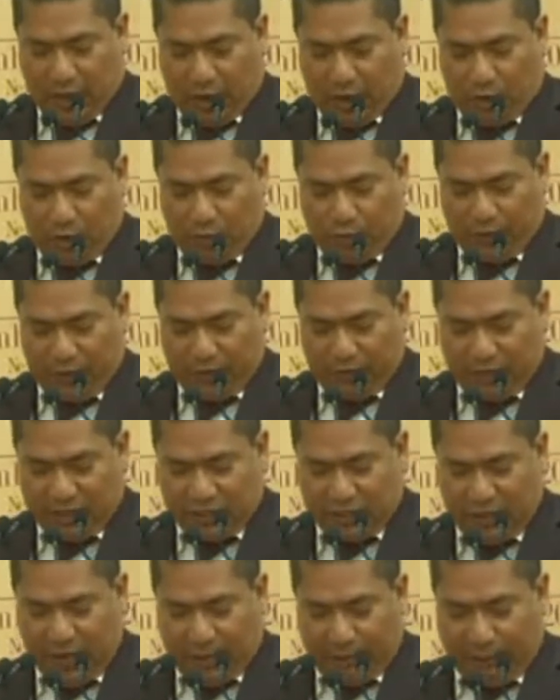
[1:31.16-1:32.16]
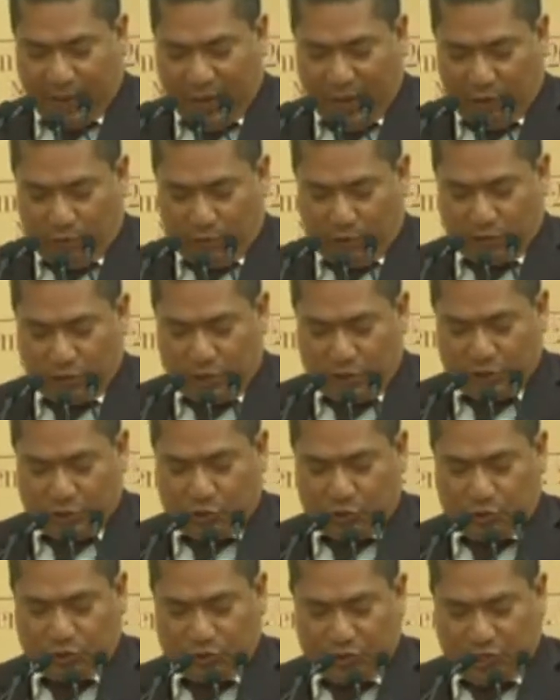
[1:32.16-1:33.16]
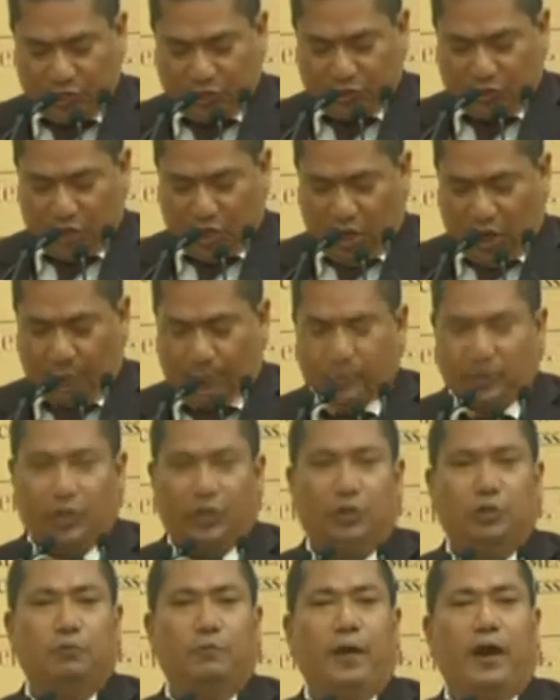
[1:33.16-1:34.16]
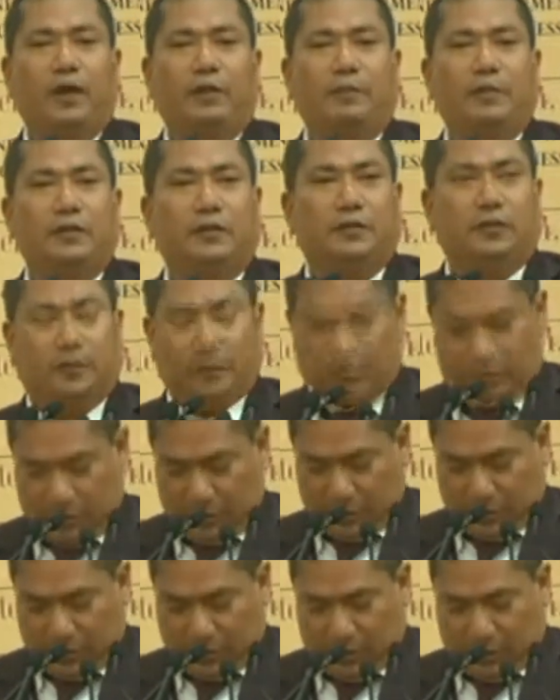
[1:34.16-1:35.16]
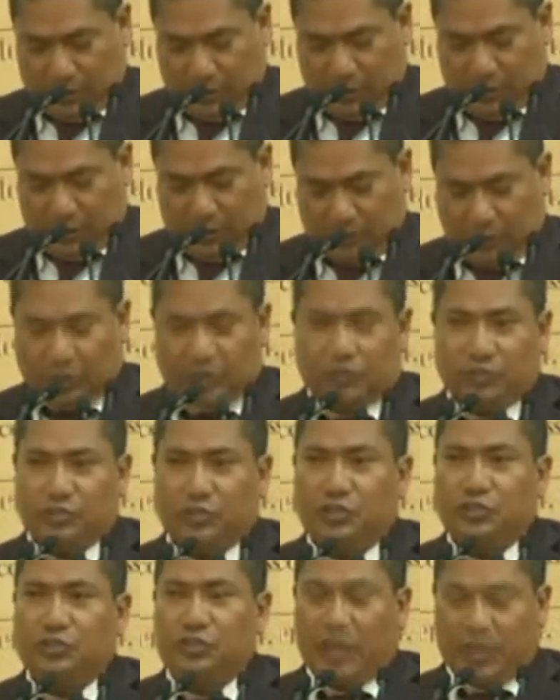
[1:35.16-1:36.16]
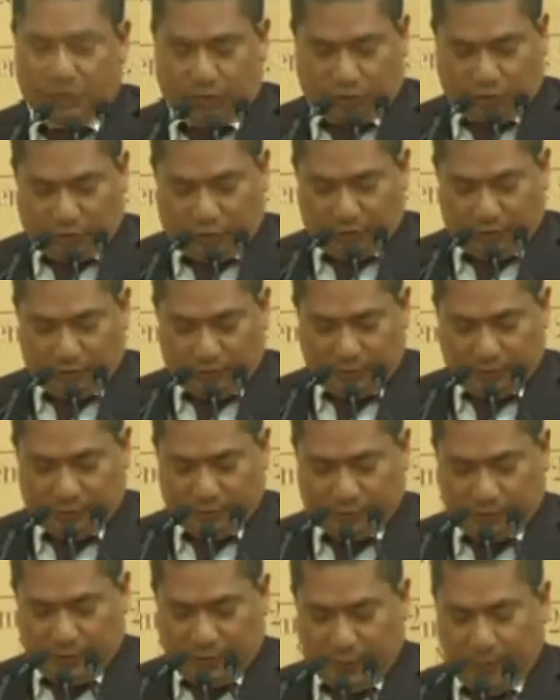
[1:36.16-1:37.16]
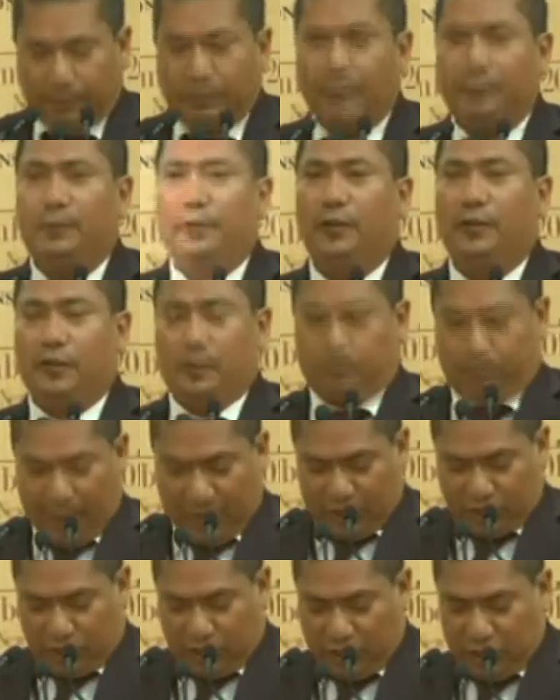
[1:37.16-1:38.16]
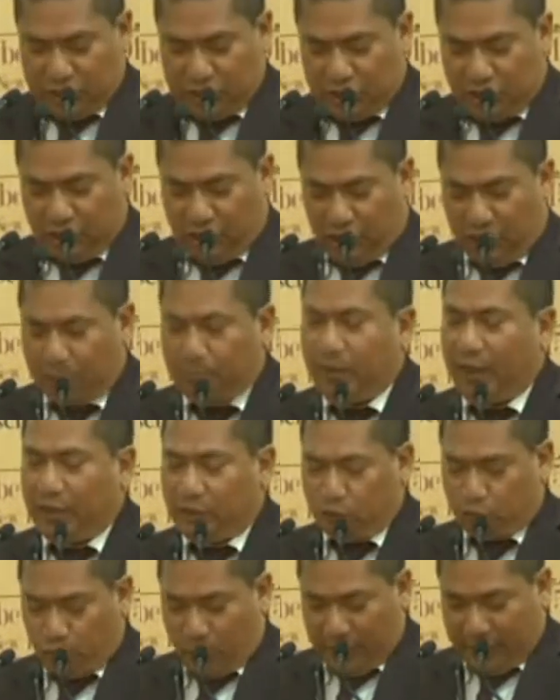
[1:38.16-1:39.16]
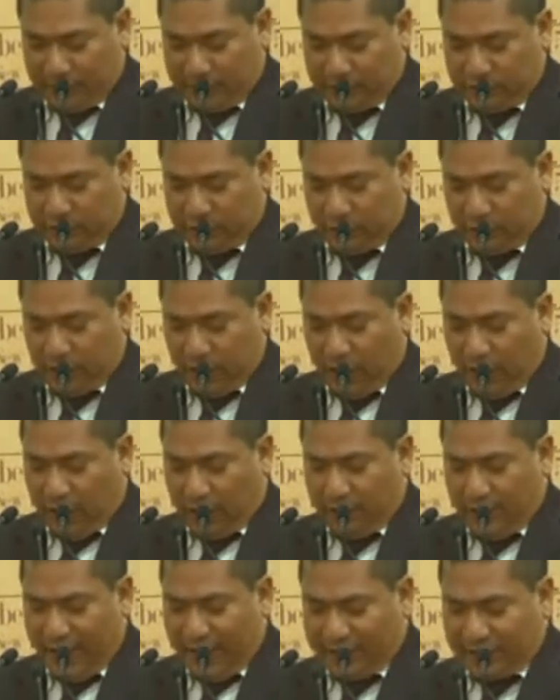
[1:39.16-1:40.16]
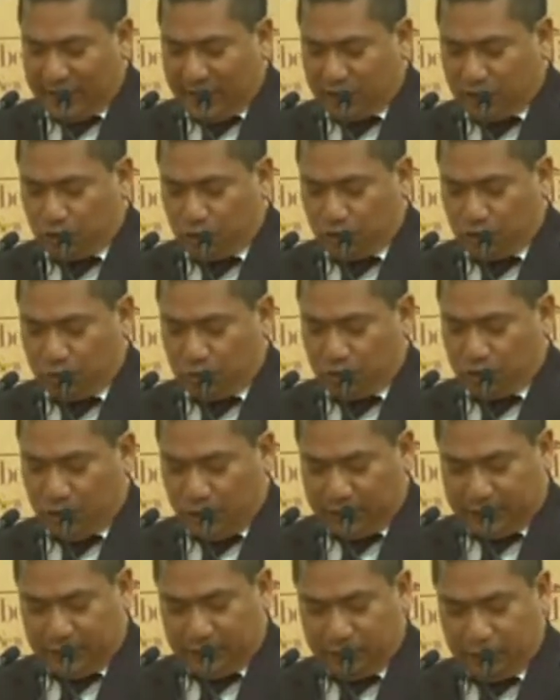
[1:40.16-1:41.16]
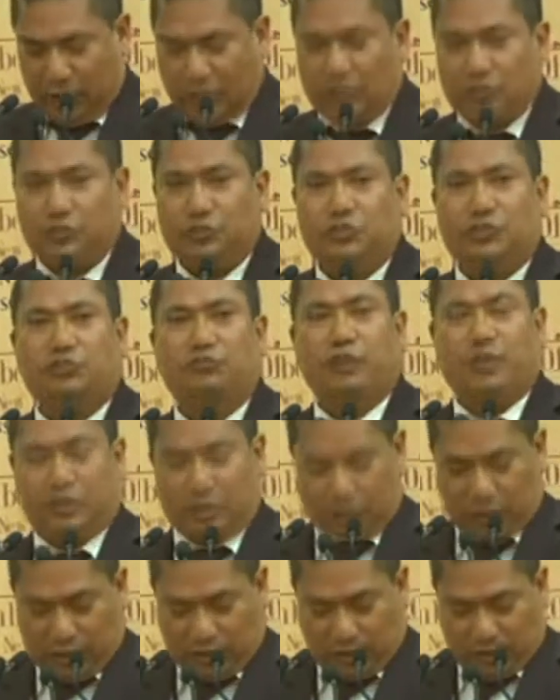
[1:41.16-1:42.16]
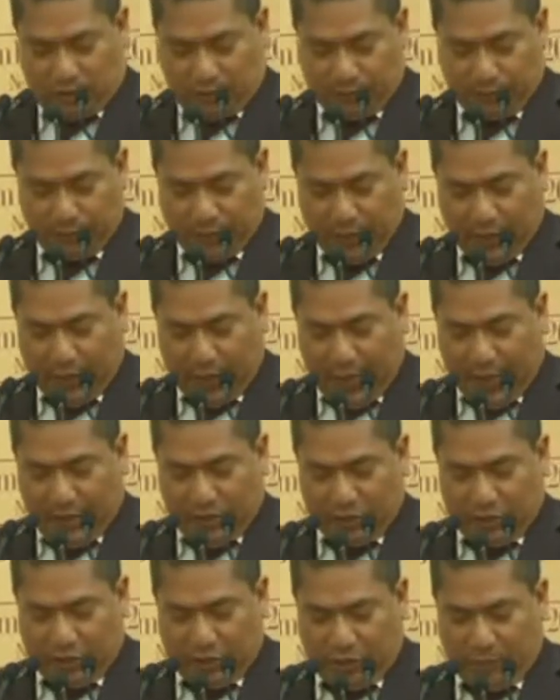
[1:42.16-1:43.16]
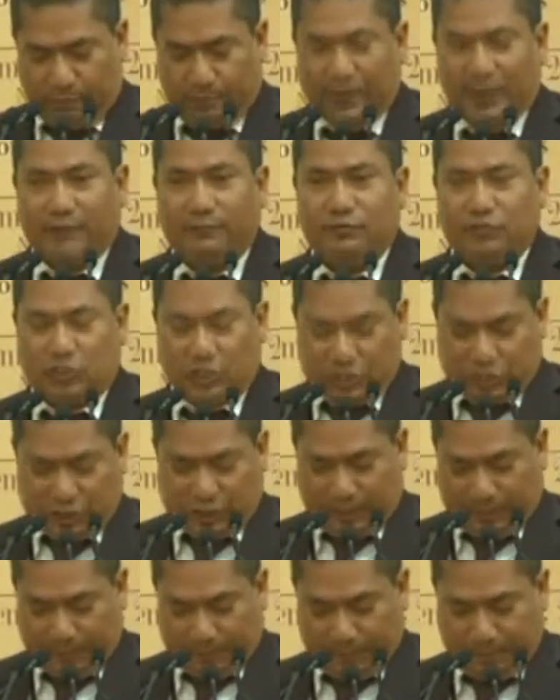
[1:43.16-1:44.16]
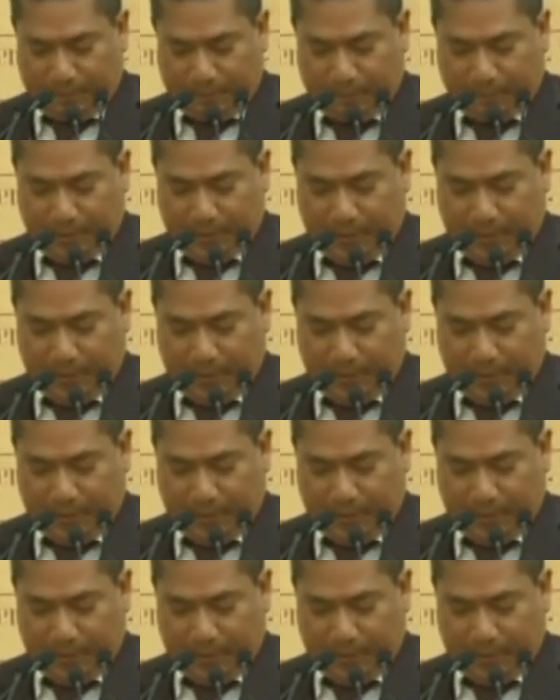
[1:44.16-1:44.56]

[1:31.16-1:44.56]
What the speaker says: How we reshape our consciousness of the environmental is central. People, by tradition or by choice, are attached to certain religious tradition and their belief system.